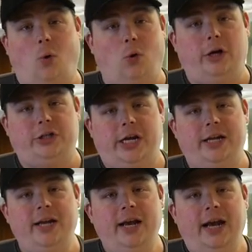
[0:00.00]
origin.
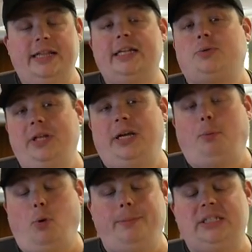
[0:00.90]
And that's really
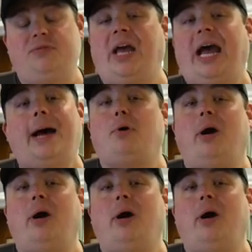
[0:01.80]
important because if the app